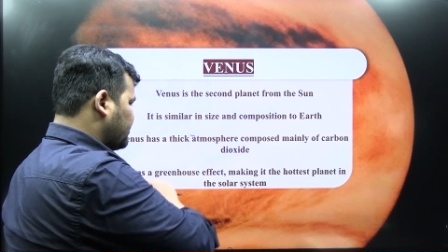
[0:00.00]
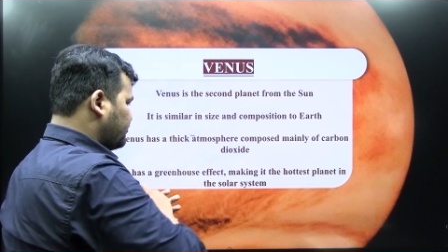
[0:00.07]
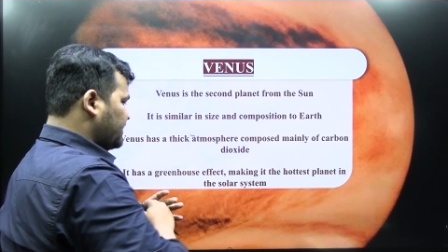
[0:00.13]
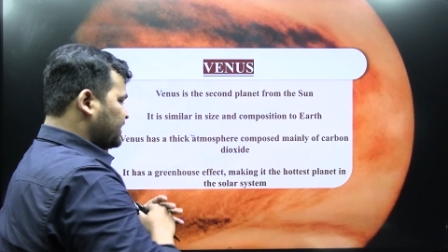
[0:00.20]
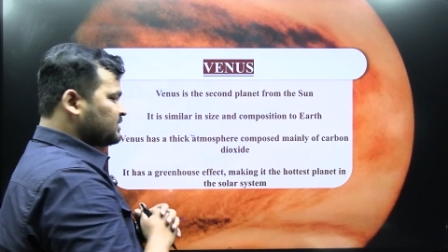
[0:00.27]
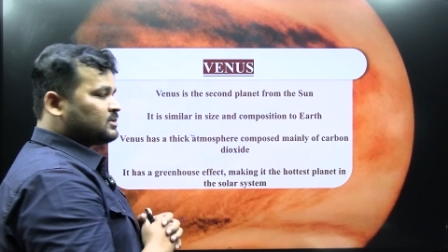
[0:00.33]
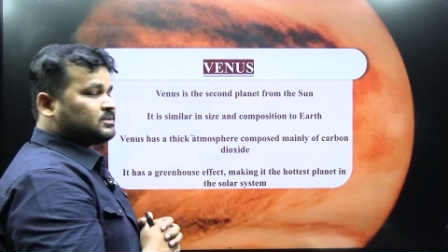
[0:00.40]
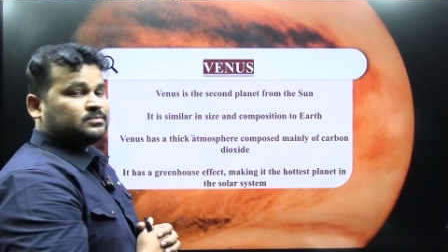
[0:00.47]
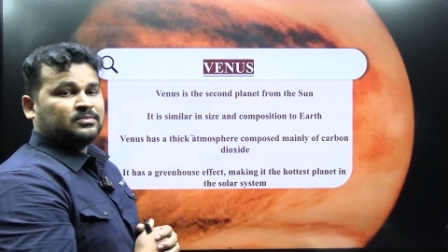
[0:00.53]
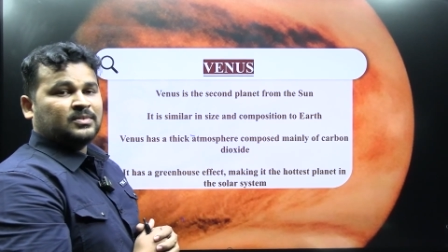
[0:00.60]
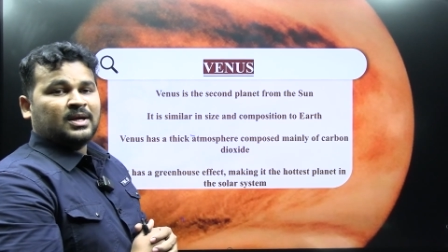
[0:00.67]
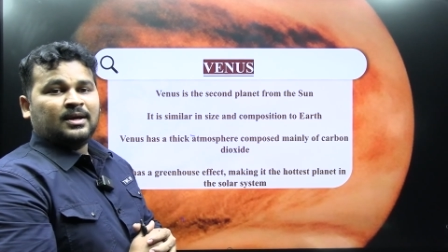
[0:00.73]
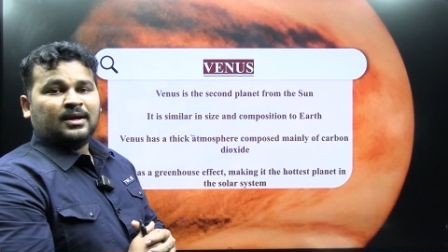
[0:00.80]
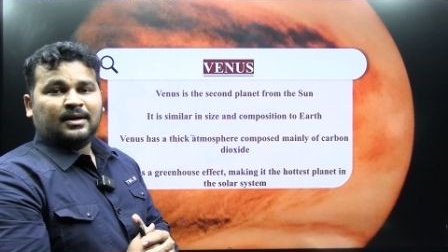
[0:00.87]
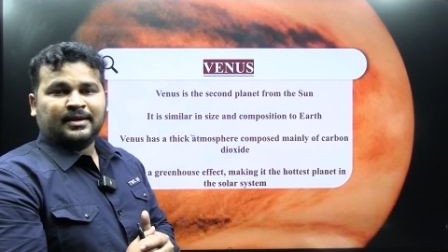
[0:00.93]
effect?
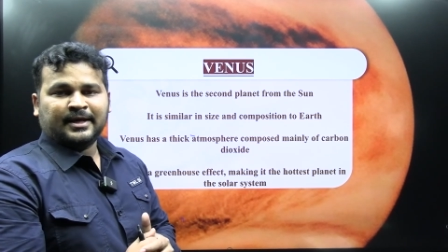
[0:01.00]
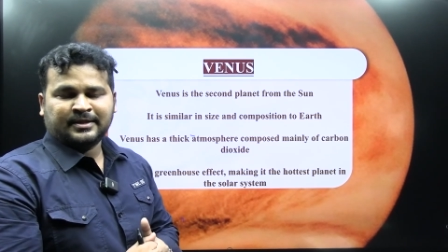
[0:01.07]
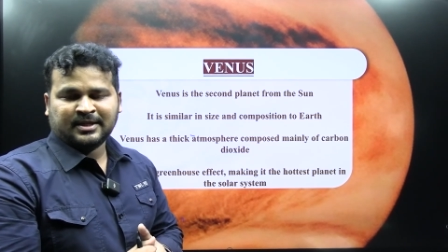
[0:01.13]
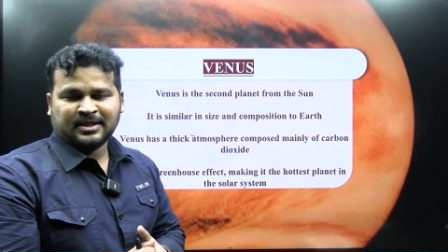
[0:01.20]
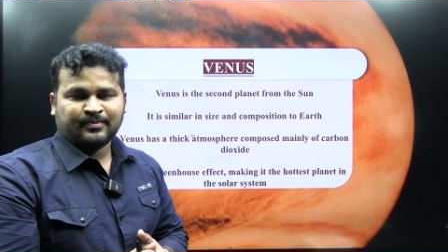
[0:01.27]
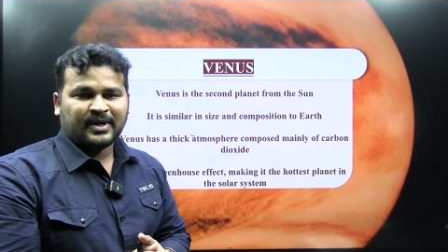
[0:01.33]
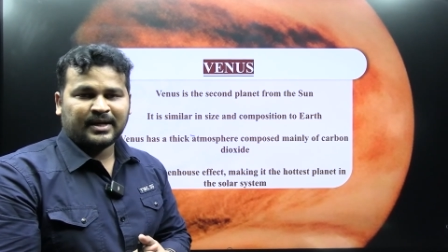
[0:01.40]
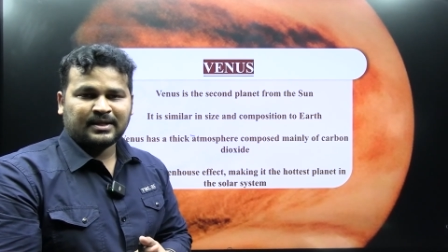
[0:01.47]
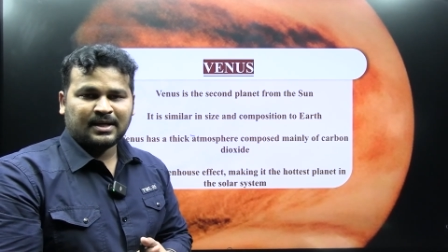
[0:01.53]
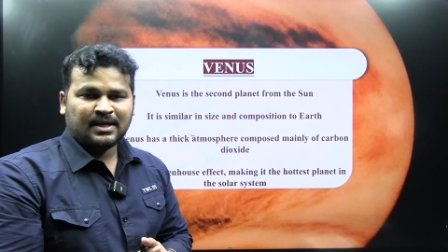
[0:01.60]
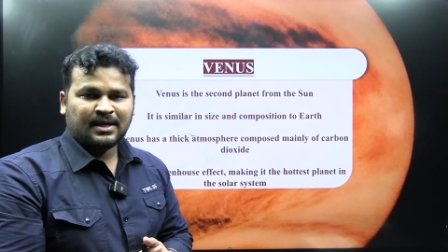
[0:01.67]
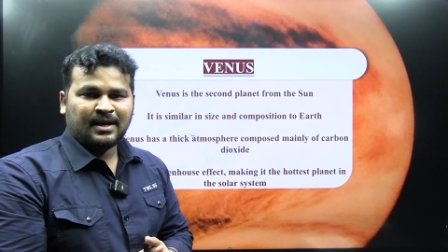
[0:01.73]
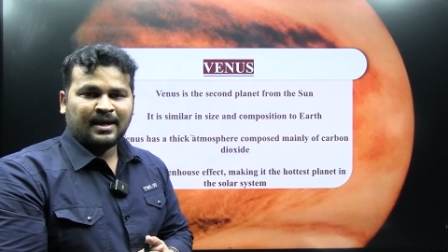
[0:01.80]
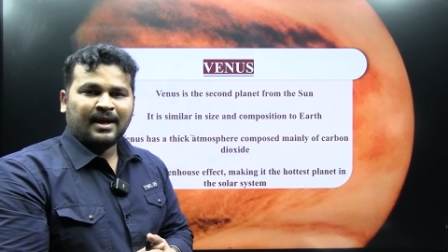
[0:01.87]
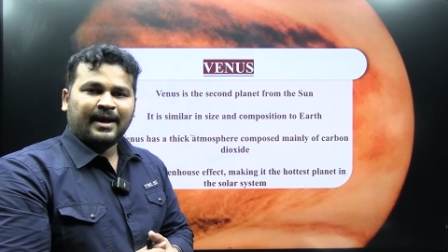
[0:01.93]
Nothing but
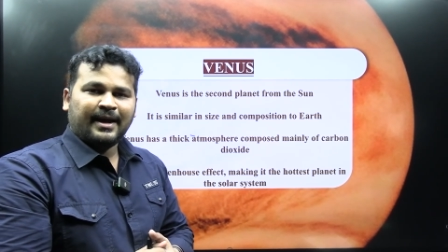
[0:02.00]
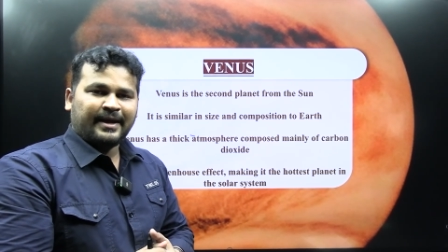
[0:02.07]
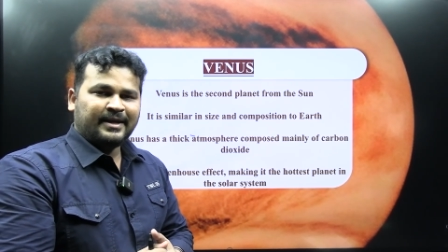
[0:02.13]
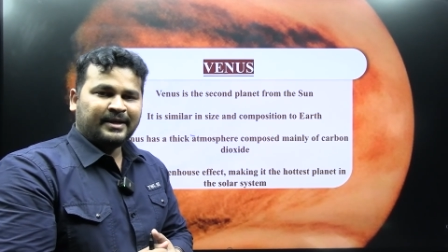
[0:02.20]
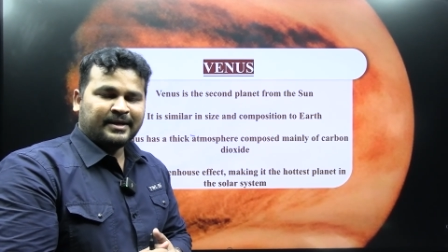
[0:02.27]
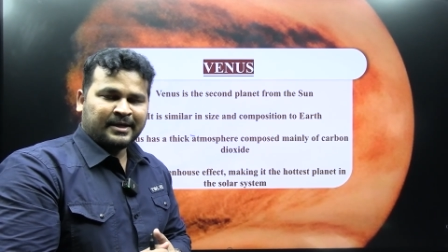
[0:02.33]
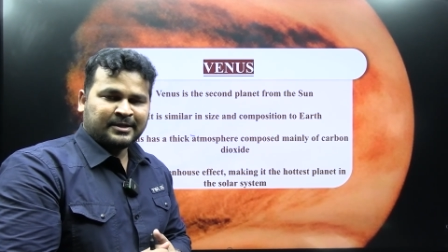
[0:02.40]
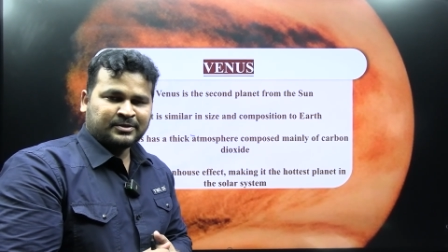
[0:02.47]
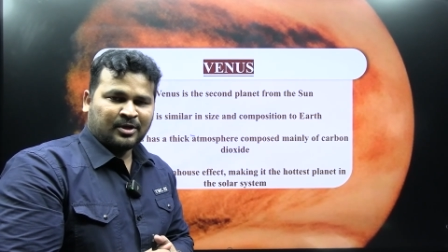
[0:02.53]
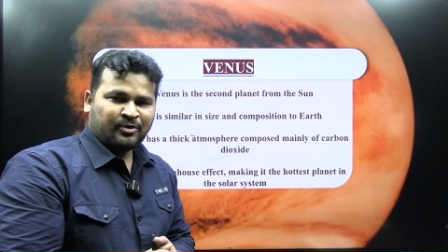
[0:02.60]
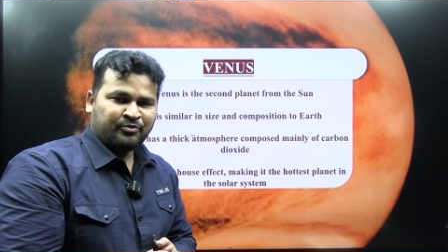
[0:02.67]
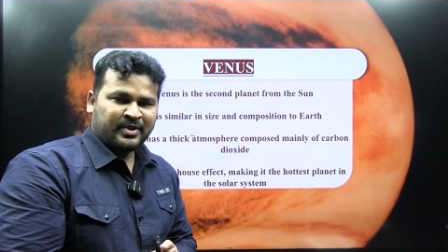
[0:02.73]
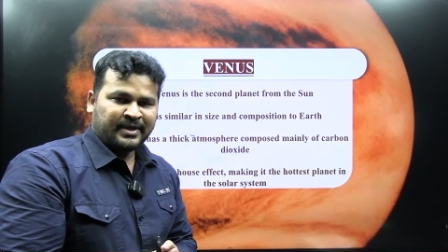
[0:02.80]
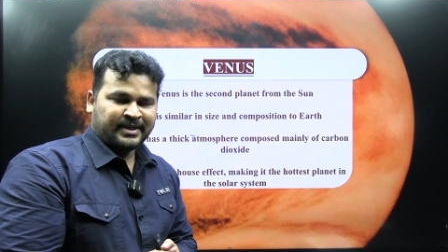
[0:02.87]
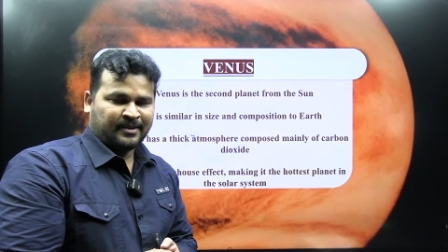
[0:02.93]
increase
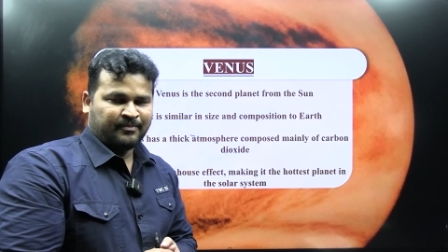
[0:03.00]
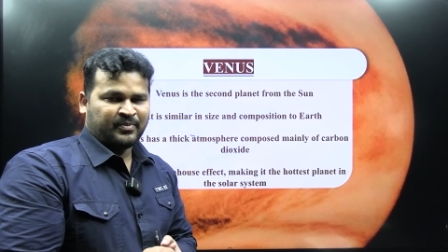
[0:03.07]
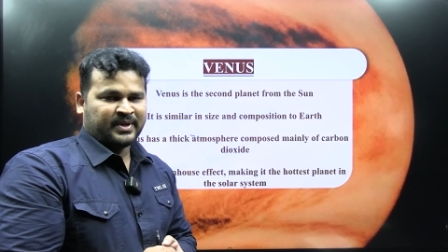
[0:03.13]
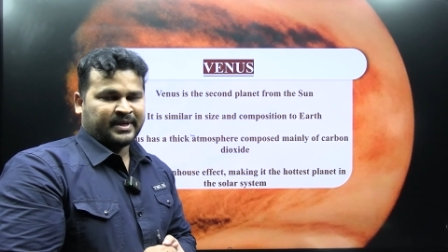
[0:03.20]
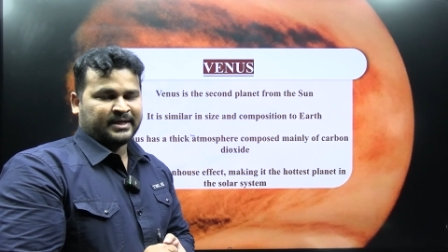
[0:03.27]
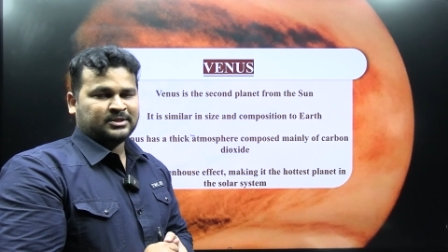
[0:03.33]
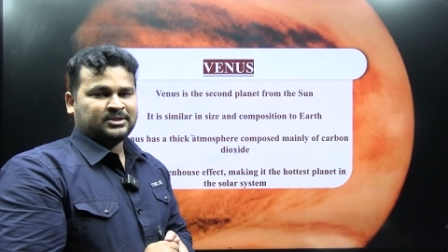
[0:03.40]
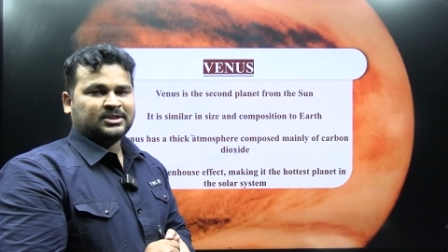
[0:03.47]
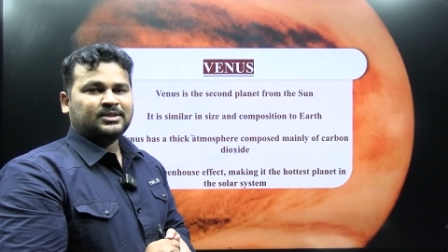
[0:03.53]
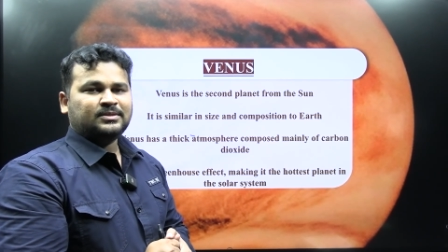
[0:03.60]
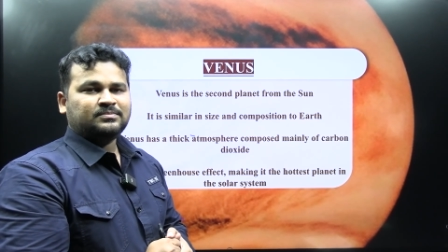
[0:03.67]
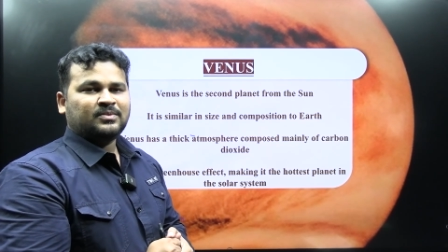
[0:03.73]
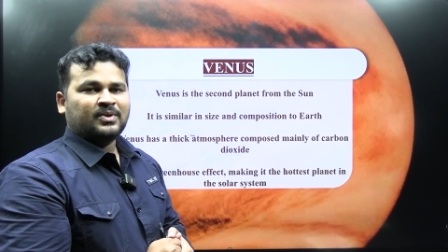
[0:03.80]
of the temperature